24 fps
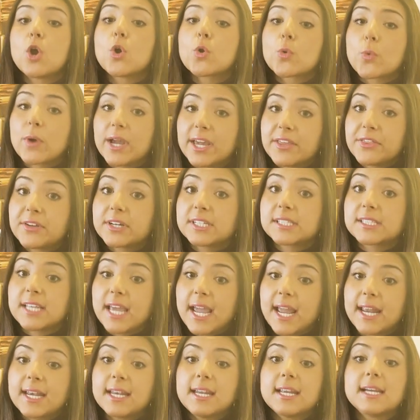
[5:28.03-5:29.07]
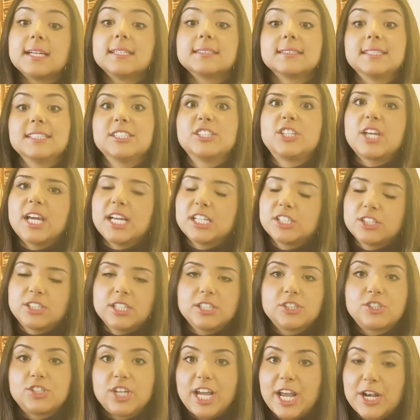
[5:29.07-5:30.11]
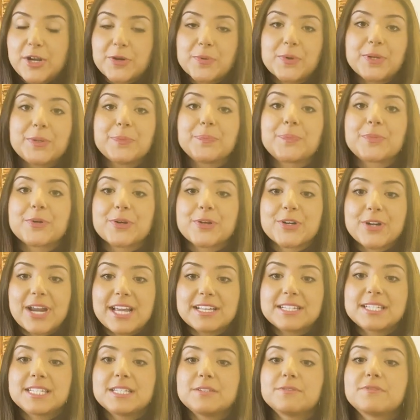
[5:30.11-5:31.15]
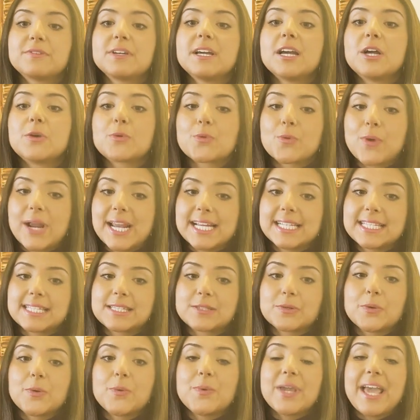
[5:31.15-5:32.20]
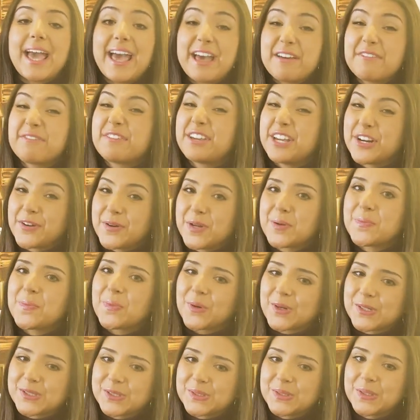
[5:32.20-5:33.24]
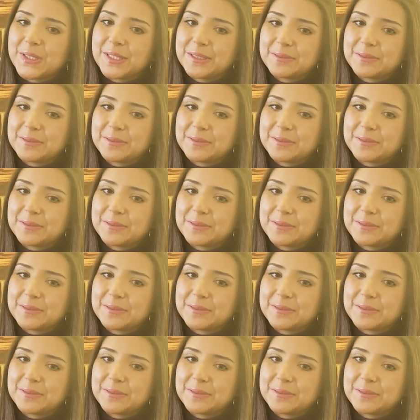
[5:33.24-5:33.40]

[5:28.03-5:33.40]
rather than the general progressive rates we have here in Portugal.